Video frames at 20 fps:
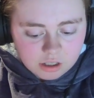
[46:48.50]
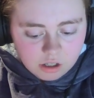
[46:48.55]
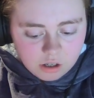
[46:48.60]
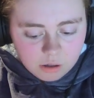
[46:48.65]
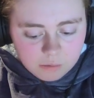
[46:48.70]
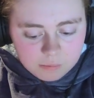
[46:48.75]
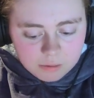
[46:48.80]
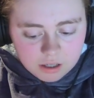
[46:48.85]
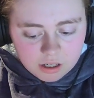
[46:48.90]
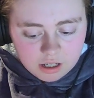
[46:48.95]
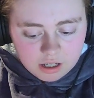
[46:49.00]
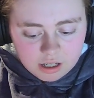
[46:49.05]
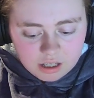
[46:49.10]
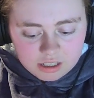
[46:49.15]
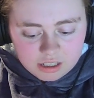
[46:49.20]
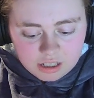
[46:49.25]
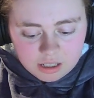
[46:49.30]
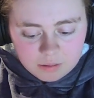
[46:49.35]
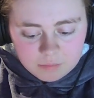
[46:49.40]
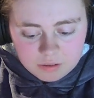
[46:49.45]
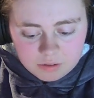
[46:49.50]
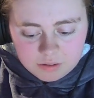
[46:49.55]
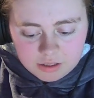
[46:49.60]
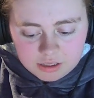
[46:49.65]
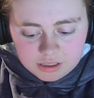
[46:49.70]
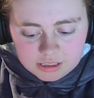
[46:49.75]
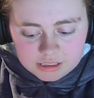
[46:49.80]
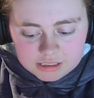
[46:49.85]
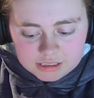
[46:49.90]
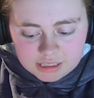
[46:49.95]
Cole put an arm
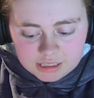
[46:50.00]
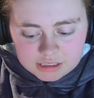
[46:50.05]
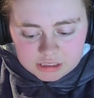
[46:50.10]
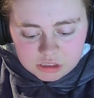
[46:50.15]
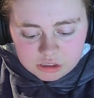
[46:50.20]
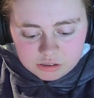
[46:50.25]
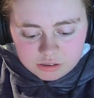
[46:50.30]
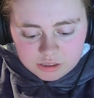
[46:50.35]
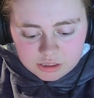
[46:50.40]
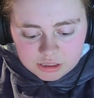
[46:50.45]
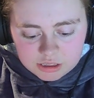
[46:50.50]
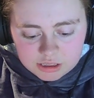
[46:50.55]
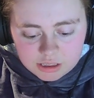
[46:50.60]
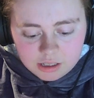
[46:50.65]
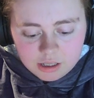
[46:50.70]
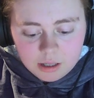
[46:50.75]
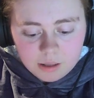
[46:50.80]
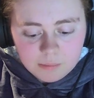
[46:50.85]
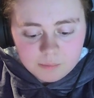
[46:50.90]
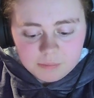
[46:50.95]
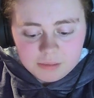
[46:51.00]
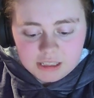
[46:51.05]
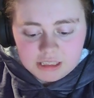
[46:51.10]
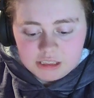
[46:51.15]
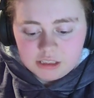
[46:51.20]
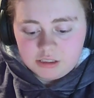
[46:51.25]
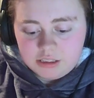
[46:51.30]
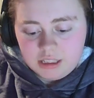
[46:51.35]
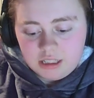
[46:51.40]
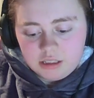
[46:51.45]
around his dad's shoulders.
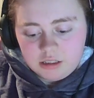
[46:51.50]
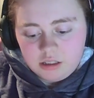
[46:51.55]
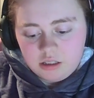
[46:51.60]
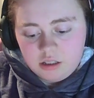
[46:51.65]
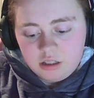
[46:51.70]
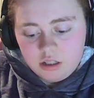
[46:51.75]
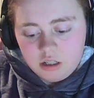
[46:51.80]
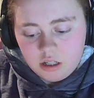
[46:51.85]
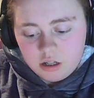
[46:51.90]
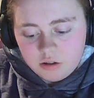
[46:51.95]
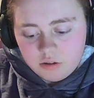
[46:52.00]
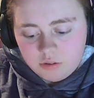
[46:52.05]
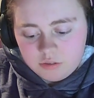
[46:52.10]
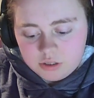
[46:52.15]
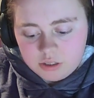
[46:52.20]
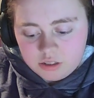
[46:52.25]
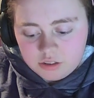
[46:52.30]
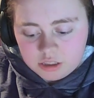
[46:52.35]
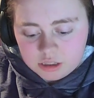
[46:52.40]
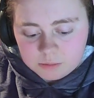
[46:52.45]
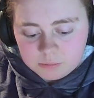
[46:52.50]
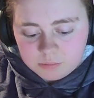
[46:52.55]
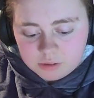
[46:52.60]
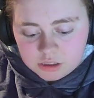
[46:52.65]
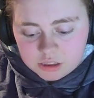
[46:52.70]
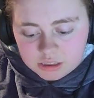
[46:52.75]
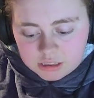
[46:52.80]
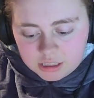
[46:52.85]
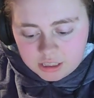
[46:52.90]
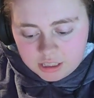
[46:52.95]
Me too, Dad. You know, you're as
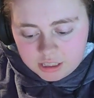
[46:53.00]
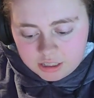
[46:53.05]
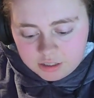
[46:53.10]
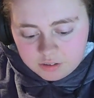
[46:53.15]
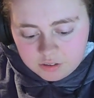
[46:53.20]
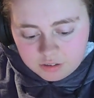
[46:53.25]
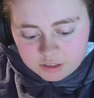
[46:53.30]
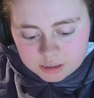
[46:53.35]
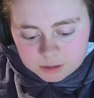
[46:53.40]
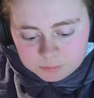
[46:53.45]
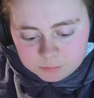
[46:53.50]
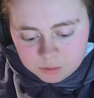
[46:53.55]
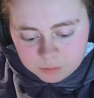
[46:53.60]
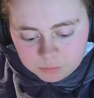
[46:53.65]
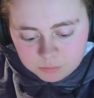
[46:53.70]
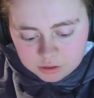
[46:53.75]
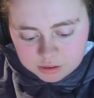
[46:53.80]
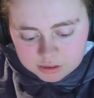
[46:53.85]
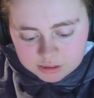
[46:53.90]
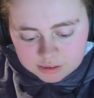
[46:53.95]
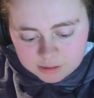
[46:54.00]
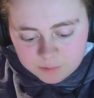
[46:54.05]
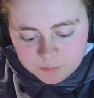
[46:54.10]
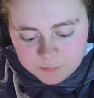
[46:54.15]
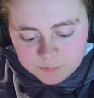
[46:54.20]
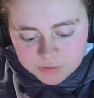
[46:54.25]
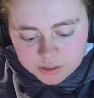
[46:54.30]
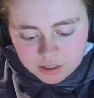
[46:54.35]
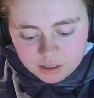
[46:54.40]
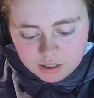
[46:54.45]
much as a hero as Mum was.
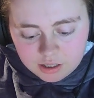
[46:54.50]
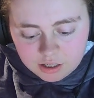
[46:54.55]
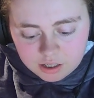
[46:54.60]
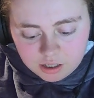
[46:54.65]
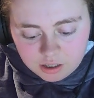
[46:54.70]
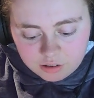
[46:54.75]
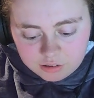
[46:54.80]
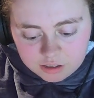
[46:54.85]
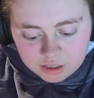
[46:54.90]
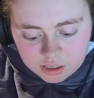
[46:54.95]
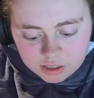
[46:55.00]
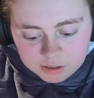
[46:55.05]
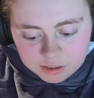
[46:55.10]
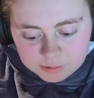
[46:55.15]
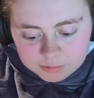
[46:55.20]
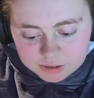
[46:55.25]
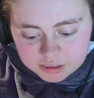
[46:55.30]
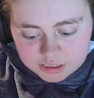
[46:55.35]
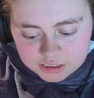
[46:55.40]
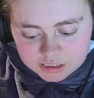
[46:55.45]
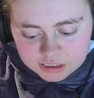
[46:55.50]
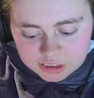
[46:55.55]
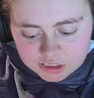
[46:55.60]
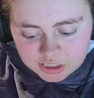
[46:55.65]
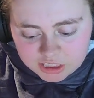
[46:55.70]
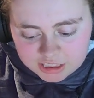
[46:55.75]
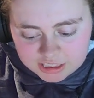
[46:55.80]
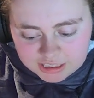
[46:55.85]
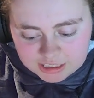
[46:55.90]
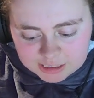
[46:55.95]
Oh no, I'm just a
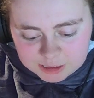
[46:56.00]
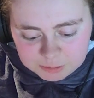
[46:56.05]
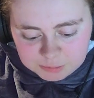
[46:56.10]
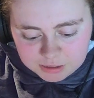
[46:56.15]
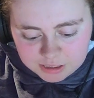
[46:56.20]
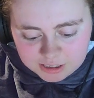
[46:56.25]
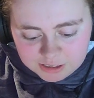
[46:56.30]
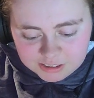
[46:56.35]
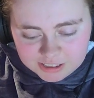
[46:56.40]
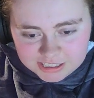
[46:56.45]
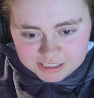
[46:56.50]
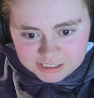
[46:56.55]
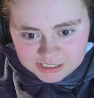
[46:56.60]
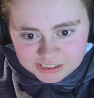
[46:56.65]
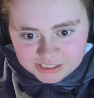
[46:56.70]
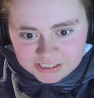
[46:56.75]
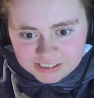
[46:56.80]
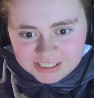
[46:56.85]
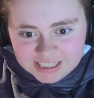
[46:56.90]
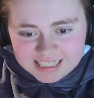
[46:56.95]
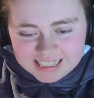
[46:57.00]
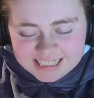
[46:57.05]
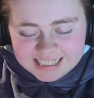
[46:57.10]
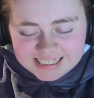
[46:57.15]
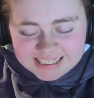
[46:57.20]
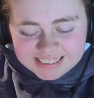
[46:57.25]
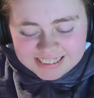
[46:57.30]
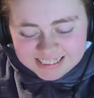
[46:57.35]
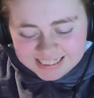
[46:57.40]
song and dance man who can juggle a little.